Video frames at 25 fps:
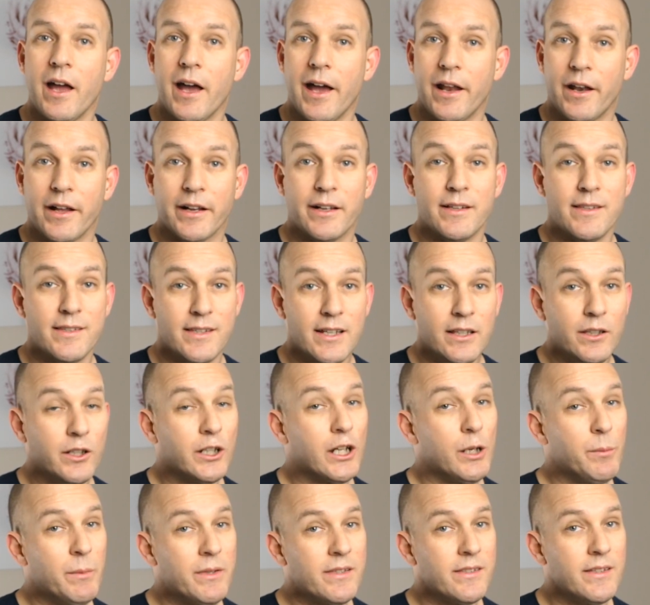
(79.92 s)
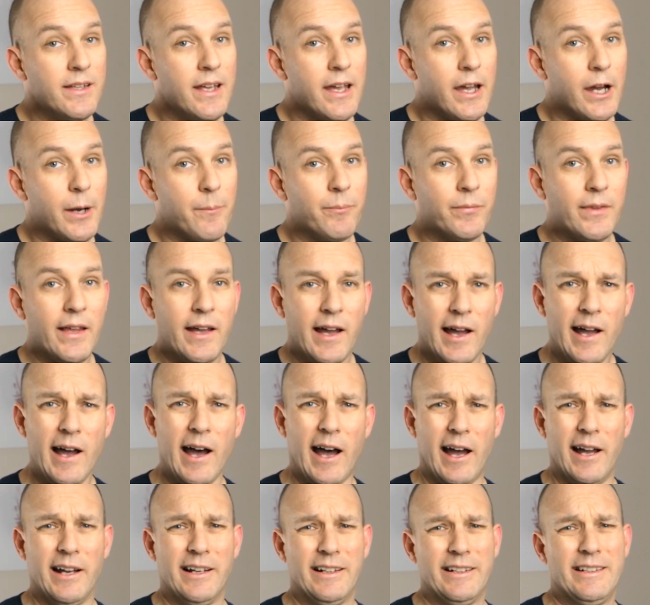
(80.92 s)
And I can see in the comments now,
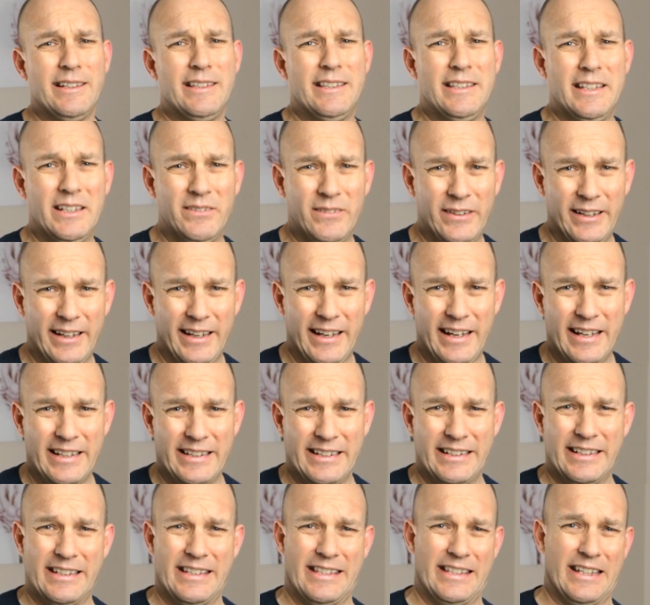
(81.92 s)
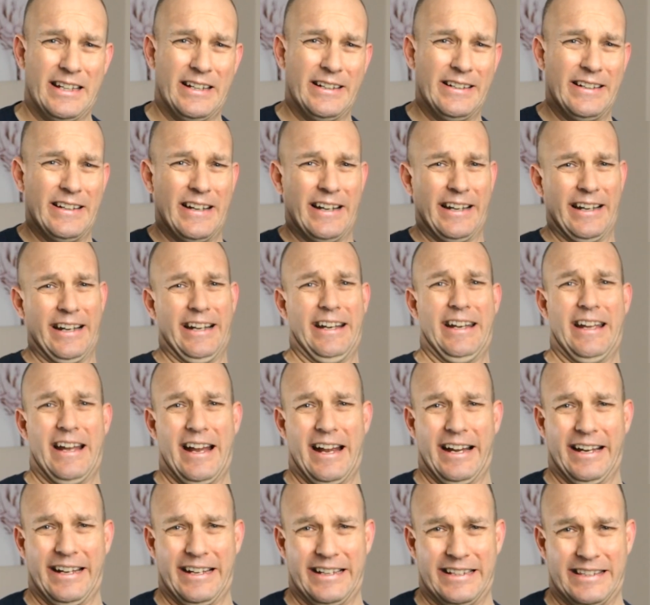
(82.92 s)
ha, D V Ds, you're so nineteen
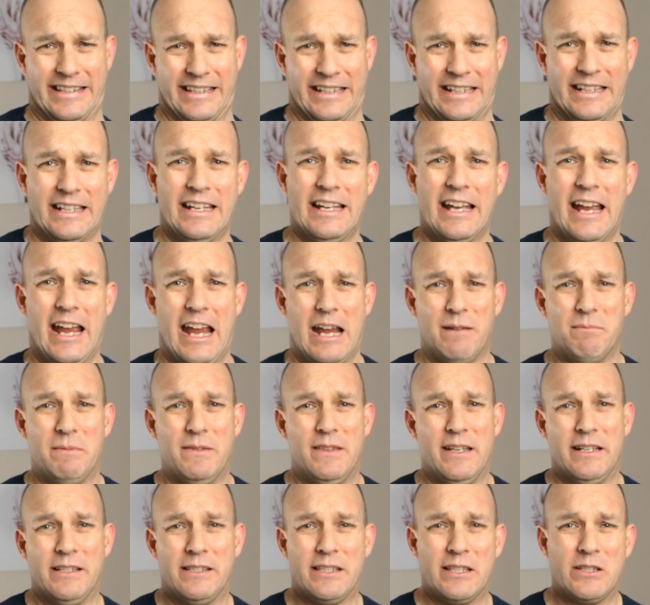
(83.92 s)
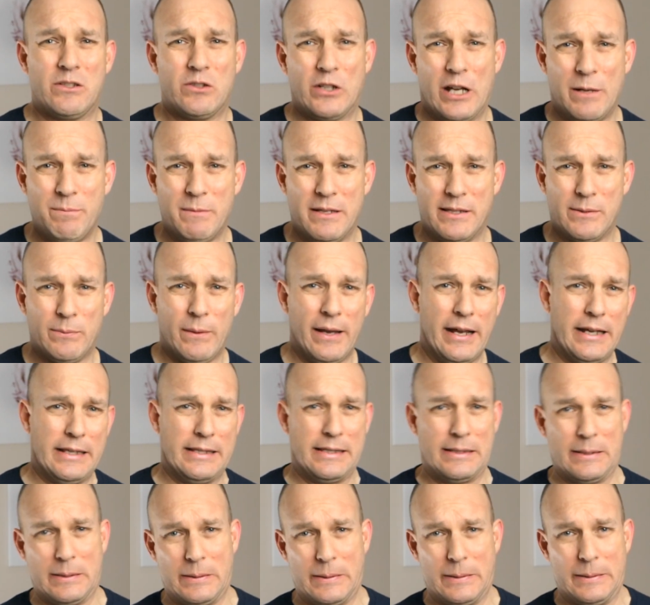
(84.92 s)
nineties. Everything's streamed this way,
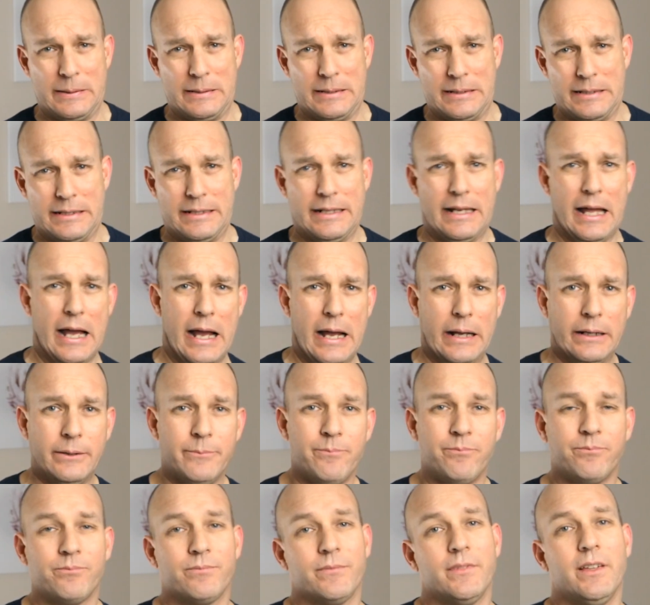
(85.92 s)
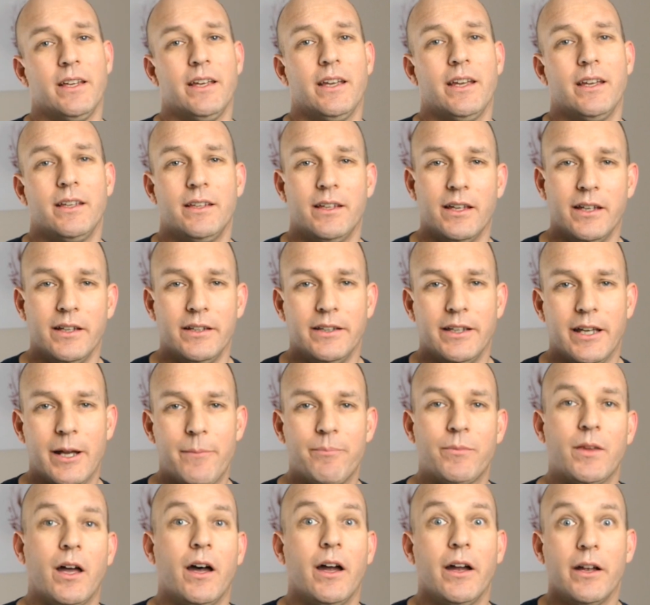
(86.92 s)
dude, you know? Yeah, yeah, yeah,
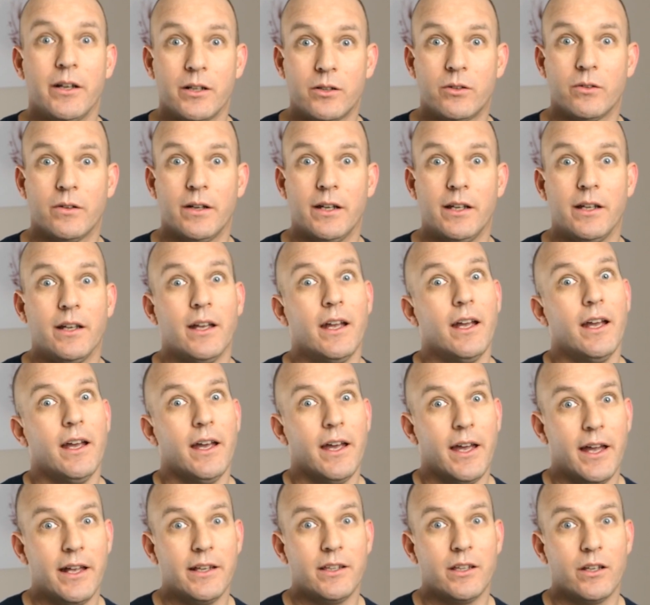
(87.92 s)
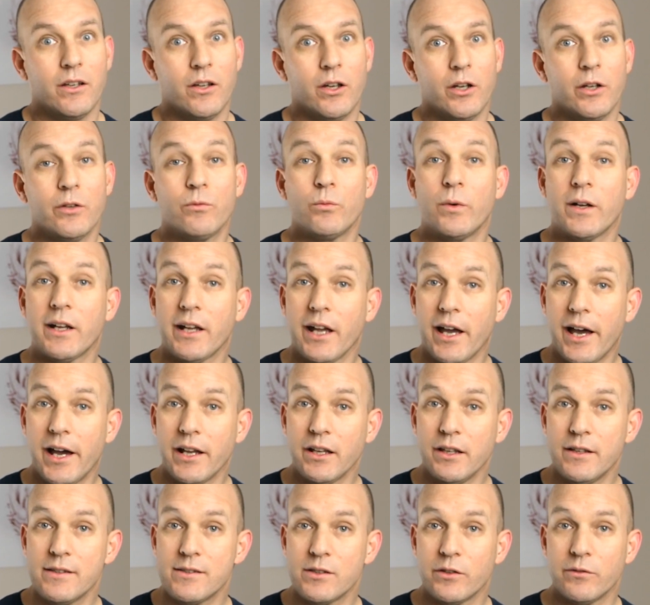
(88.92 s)
I agree. And you know,
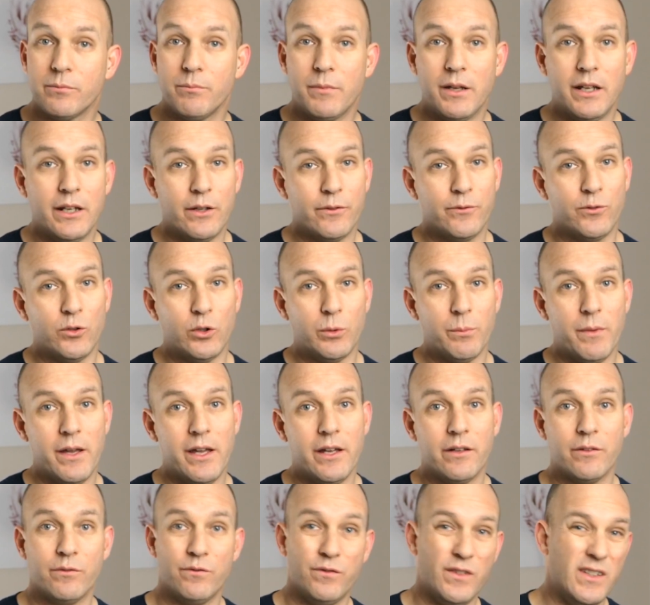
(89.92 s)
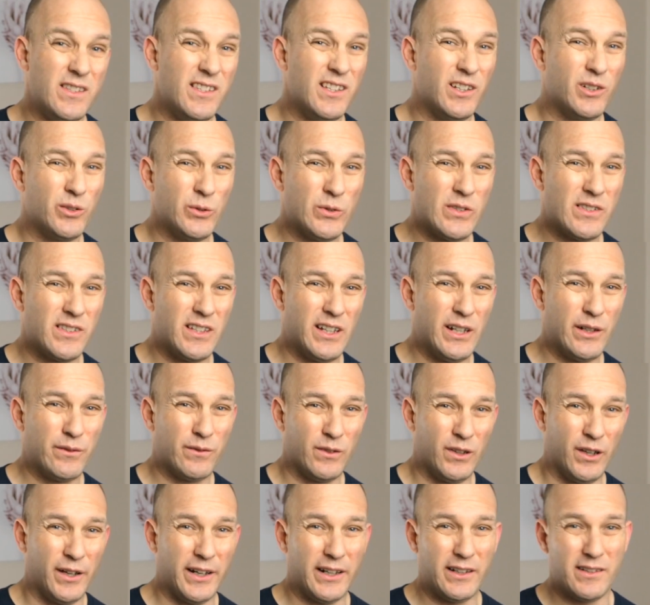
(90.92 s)
regardless of media format, physical stuff
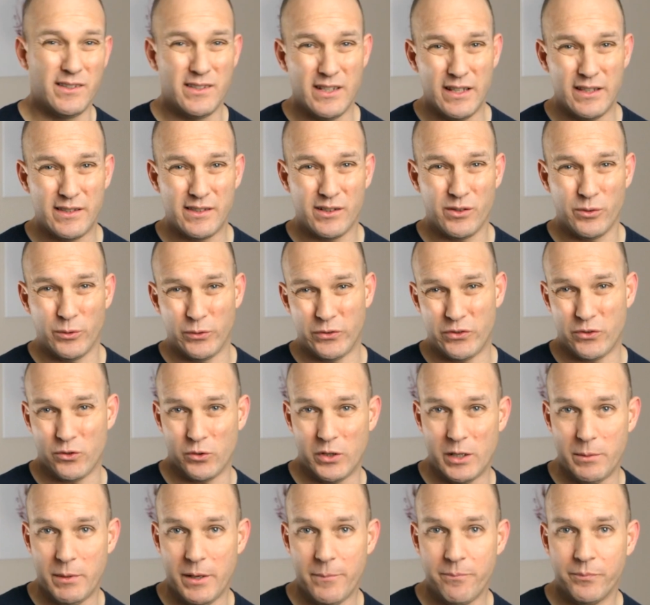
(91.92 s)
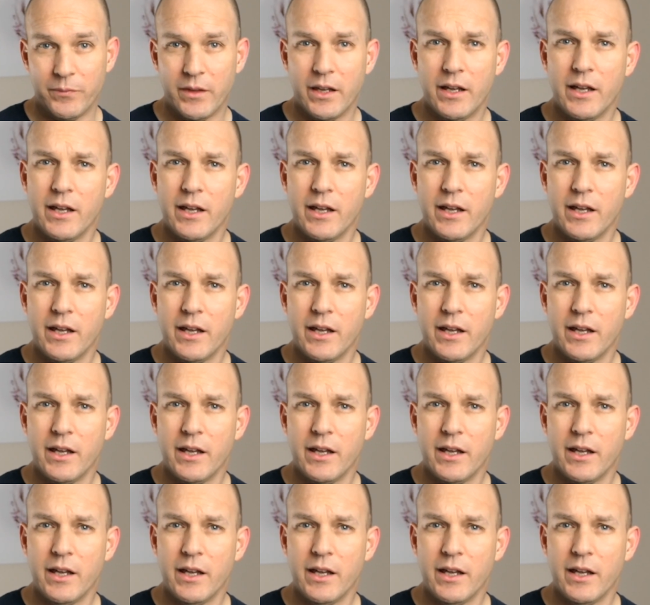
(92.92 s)
like disc or streaming,